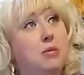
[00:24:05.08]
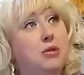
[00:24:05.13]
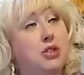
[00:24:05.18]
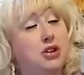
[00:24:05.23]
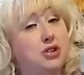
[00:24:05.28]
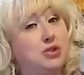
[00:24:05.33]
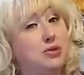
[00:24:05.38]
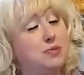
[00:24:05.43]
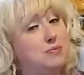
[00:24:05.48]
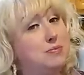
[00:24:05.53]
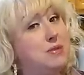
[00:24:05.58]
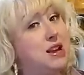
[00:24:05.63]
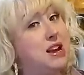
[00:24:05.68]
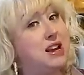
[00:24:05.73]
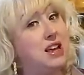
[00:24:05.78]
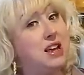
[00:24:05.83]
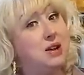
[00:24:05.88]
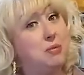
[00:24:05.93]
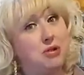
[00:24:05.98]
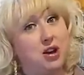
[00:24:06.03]
There's
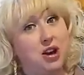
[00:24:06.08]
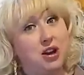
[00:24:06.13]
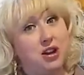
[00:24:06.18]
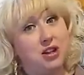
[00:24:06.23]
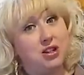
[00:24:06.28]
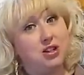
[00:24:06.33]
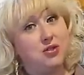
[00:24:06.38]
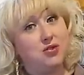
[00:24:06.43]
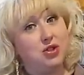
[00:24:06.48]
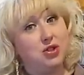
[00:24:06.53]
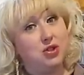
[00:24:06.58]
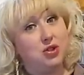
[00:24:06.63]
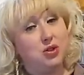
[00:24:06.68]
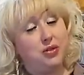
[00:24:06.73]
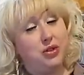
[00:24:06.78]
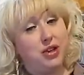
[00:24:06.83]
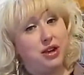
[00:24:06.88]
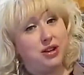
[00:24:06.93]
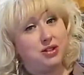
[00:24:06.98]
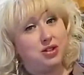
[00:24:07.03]
many products for two
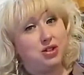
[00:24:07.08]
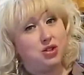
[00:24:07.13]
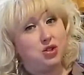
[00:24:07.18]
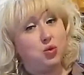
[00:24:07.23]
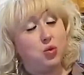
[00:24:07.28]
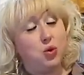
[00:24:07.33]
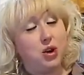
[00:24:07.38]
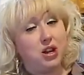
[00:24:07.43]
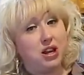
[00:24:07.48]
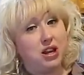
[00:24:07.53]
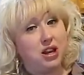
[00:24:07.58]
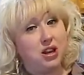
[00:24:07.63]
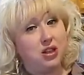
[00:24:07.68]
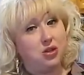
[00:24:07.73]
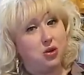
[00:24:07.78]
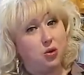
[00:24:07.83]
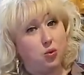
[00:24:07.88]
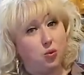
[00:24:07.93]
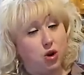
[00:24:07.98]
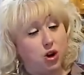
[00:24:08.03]
thousand twenty
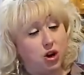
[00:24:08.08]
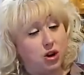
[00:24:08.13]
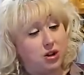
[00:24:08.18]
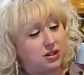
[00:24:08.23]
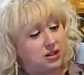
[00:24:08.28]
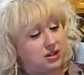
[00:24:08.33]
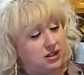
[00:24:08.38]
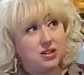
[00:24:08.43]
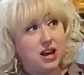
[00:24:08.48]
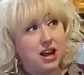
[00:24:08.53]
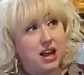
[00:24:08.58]
in the works.